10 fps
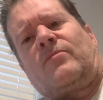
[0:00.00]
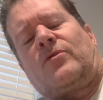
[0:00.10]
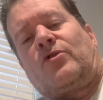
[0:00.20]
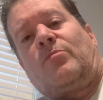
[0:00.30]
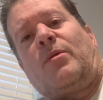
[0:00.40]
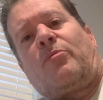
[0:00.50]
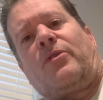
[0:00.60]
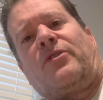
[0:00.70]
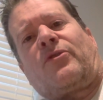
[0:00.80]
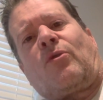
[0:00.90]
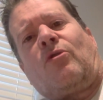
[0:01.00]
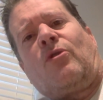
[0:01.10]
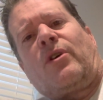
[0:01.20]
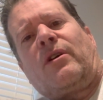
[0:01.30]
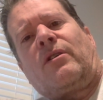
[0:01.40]
Should be pretty
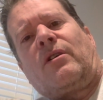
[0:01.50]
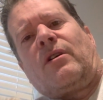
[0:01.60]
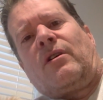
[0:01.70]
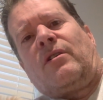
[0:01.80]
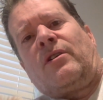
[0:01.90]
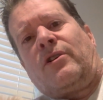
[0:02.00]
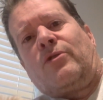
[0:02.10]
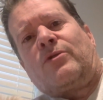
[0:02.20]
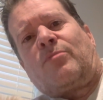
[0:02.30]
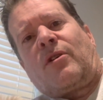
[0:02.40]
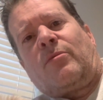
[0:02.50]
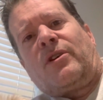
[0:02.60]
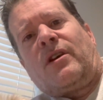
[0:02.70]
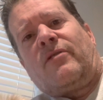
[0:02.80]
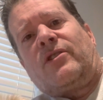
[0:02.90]
strong, and hitters
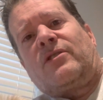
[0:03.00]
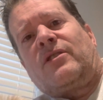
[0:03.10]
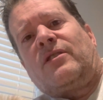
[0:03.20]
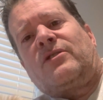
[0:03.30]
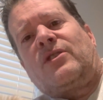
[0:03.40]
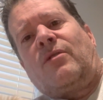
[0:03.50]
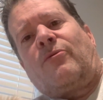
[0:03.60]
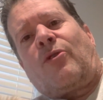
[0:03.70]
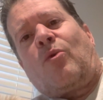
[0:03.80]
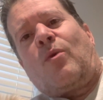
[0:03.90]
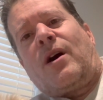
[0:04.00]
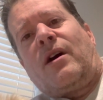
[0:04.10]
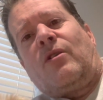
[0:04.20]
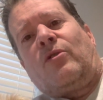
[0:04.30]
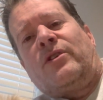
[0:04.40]
probably haven't seen him for a
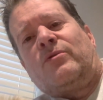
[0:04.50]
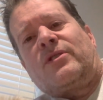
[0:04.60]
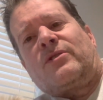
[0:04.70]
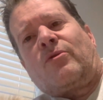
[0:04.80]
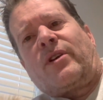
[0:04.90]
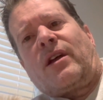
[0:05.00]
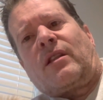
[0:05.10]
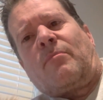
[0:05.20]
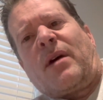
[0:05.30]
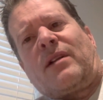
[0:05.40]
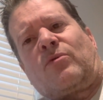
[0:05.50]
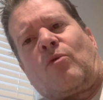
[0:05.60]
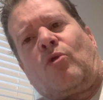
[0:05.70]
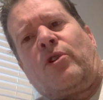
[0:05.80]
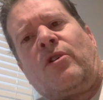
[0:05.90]
while. Houston's already got the bats
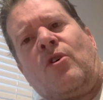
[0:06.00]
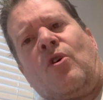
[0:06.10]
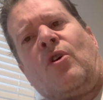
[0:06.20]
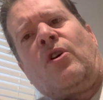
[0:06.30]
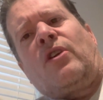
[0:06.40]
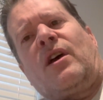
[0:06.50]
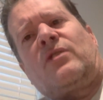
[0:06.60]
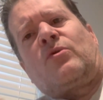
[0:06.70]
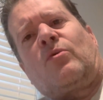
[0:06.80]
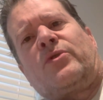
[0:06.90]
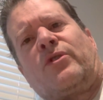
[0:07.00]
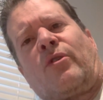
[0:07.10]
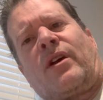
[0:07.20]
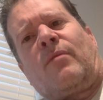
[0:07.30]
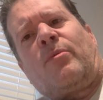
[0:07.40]
rolling. The Astros,
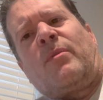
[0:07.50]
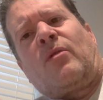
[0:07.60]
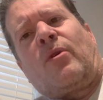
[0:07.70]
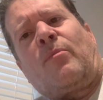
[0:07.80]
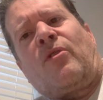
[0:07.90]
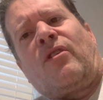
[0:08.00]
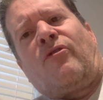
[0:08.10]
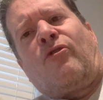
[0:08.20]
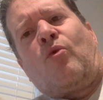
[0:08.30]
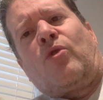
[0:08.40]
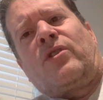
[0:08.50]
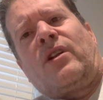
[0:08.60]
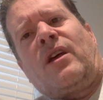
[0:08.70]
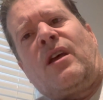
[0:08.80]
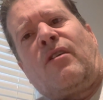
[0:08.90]
your complimentary play for
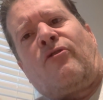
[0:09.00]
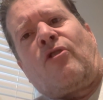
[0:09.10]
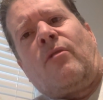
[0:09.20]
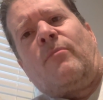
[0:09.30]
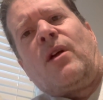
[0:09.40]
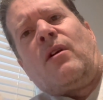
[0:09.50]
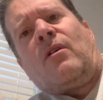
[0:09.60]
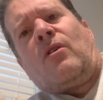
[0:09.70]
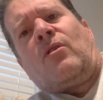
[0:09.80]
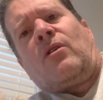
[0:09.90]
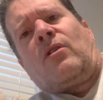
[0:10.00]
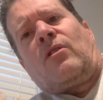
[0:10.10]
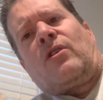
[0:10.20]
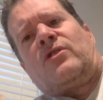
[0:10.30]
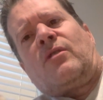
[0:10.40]
today from
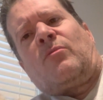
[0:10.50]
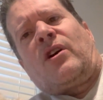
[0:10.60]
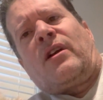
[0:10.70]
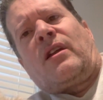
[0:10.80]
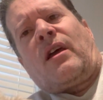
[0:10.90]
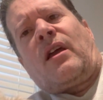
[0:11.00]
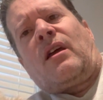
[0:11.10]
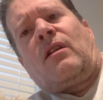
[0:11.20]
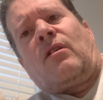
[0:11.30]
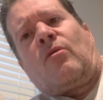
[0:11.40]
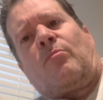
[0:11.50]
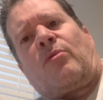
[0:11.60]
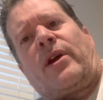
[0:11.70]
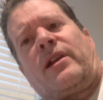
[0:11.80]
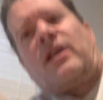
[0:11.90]
the Gem Line and
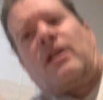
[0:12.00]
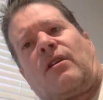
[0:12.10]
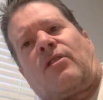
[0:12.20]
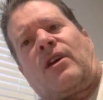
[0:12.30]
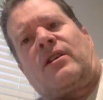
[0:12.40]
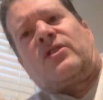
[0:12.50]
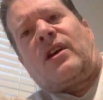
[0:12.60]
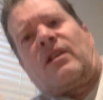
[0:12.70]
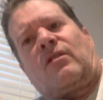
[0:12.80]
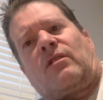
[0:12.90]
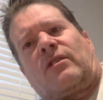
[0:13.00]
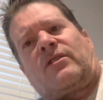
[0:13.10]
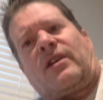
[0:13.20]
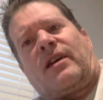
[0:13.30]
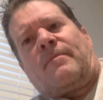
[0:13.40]
Brady. Thanks, and good luck
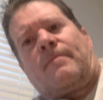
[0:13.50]
today.